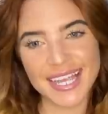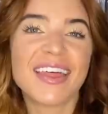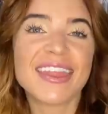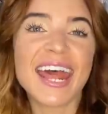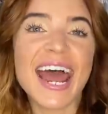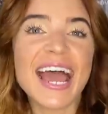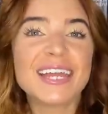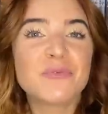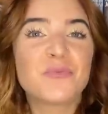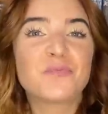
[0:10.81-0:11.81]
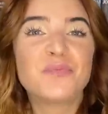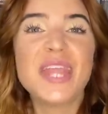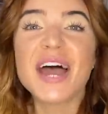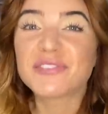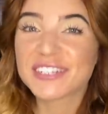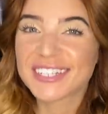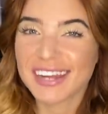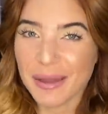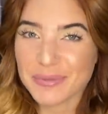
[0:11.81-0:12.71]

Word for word: that I never stop